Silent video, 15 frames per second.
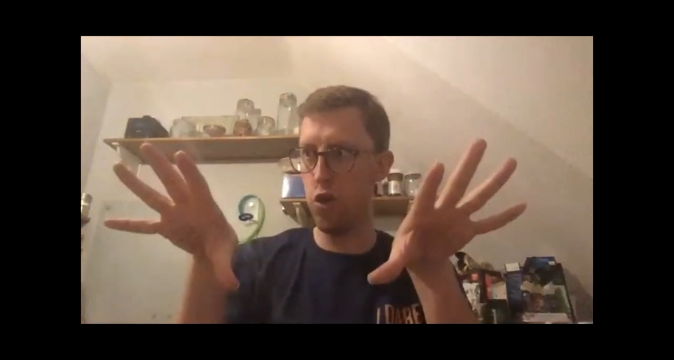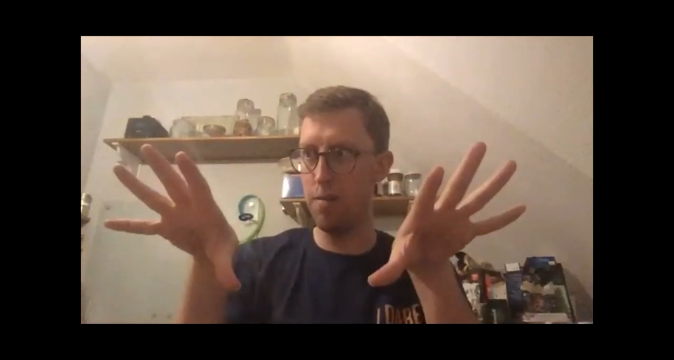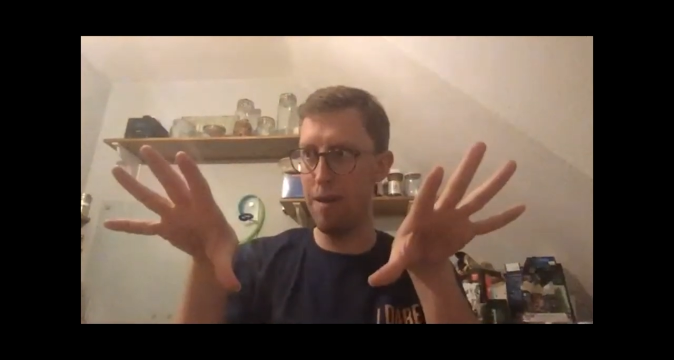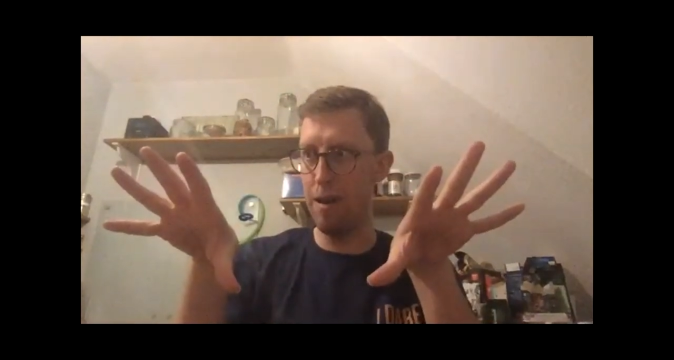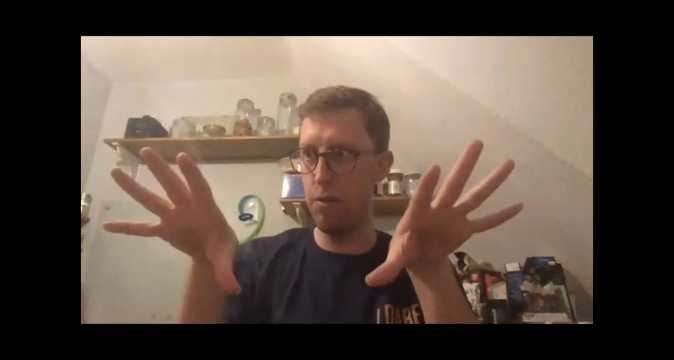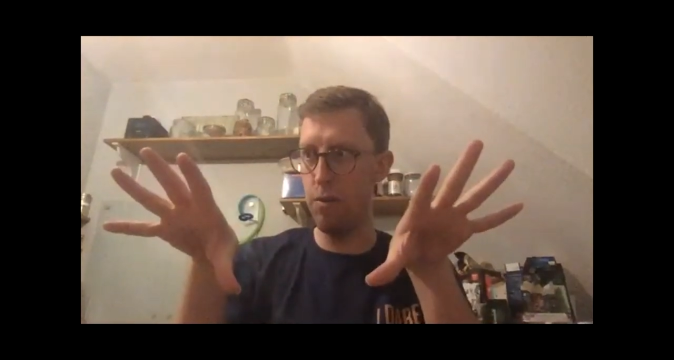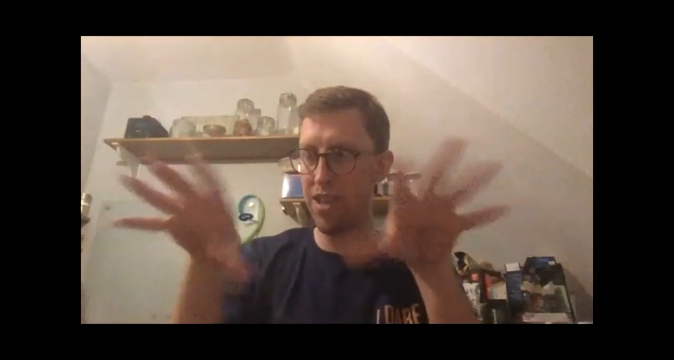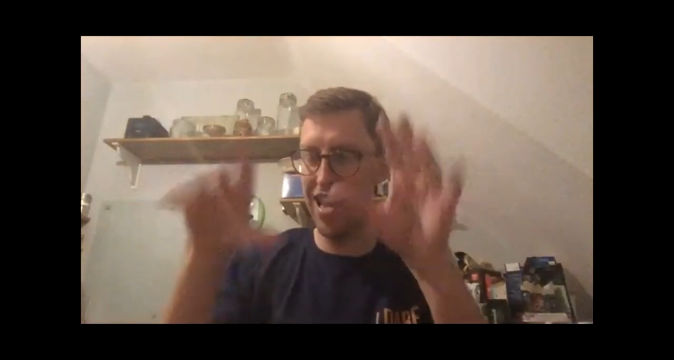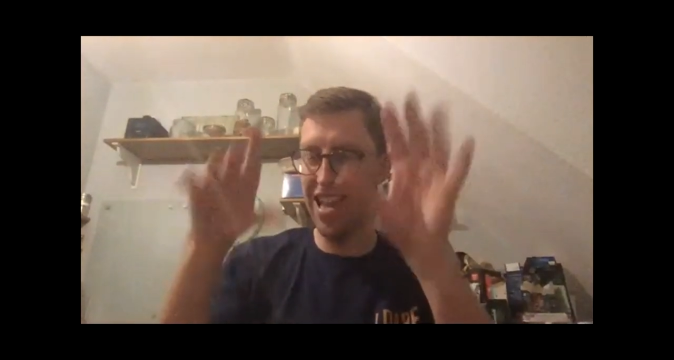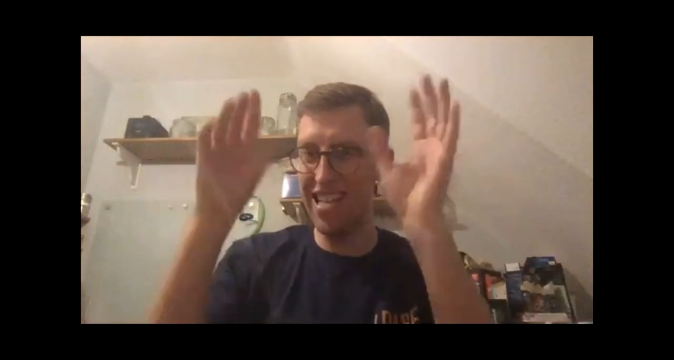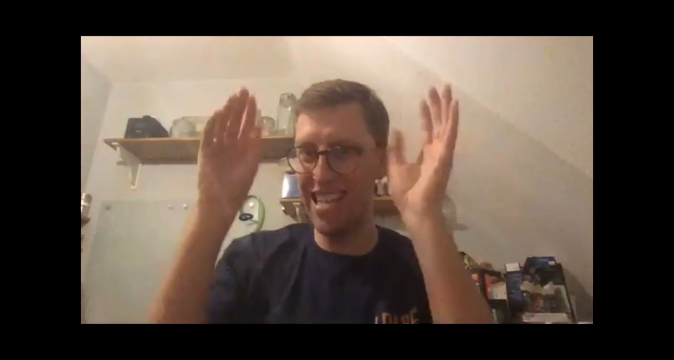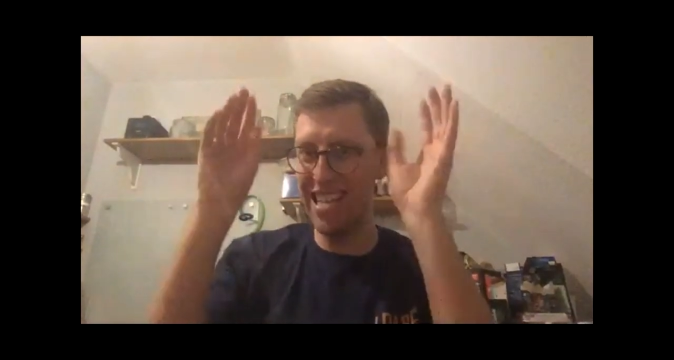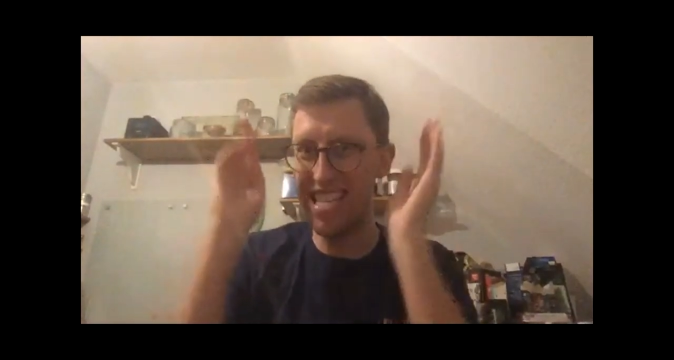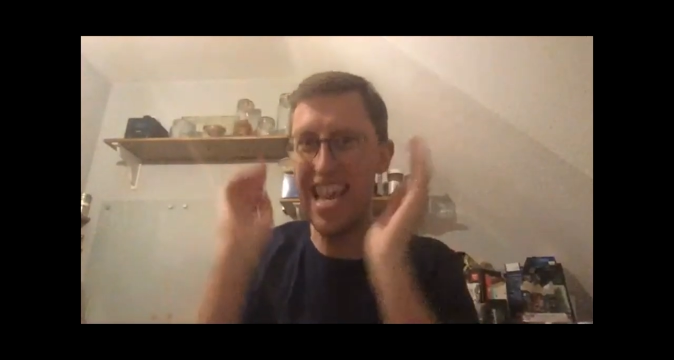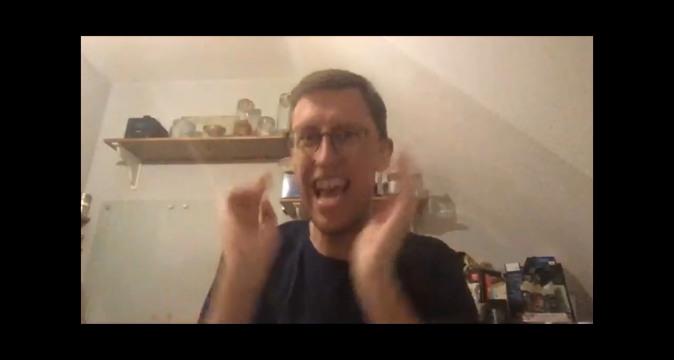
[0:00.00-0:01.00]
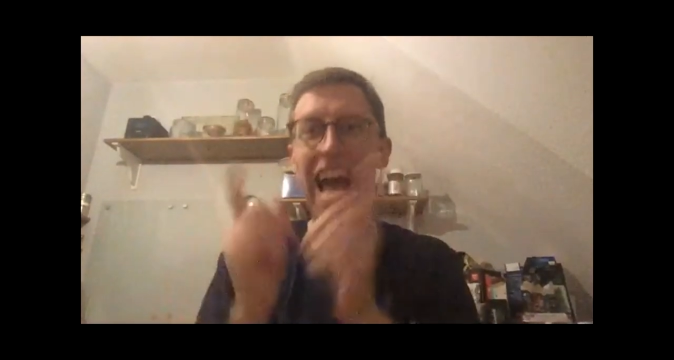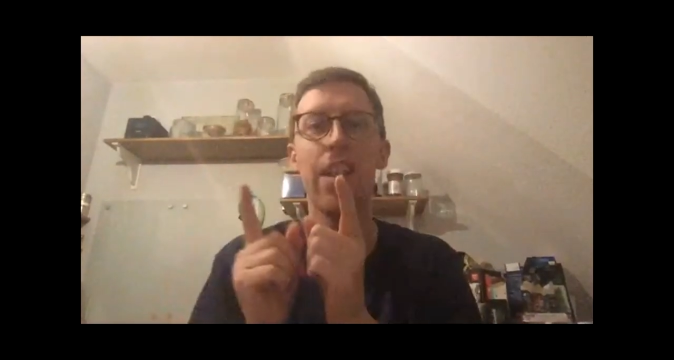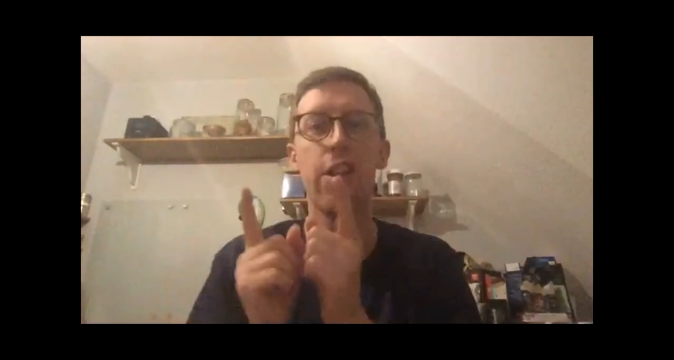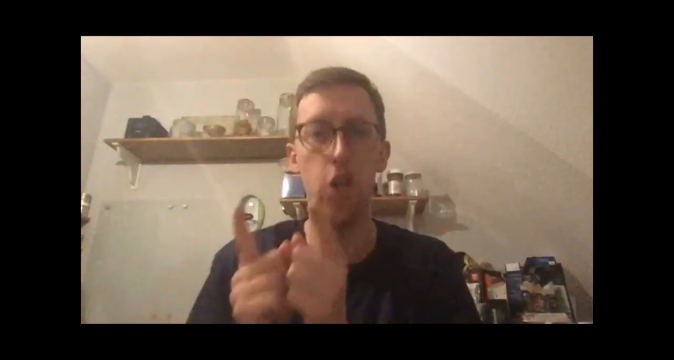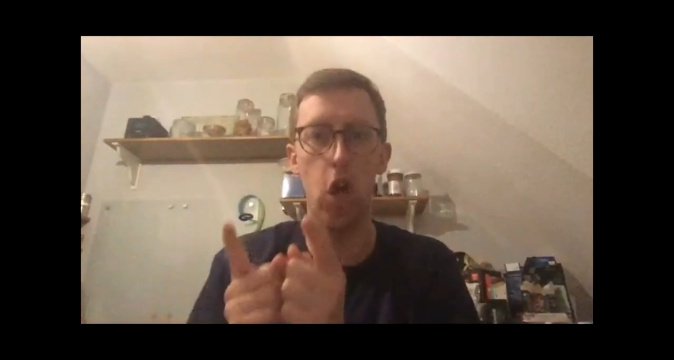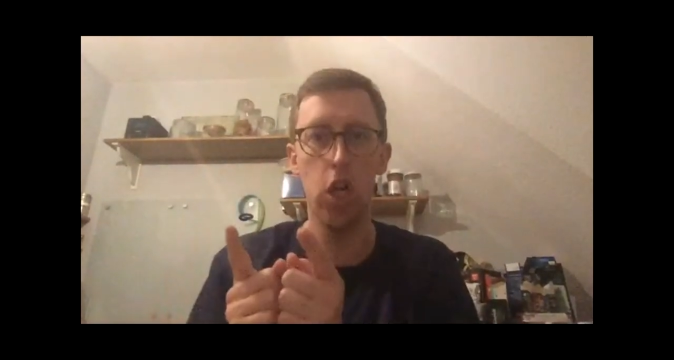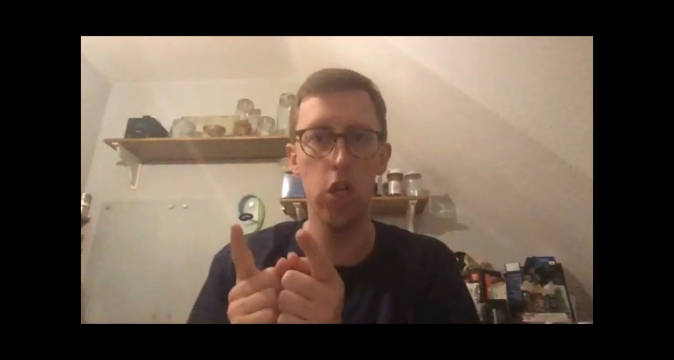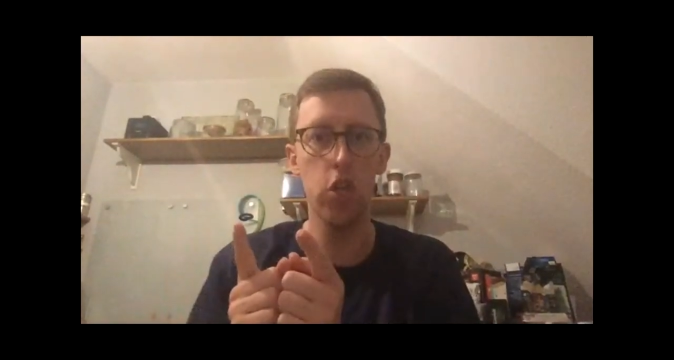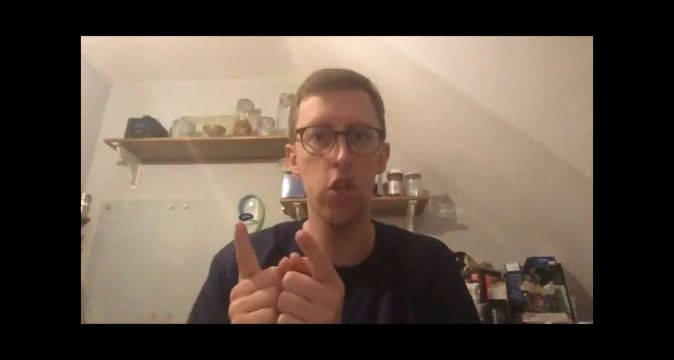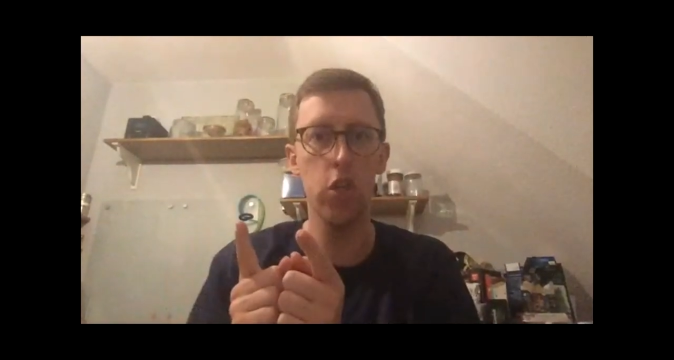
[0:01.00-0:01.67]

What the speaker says: amount is $10.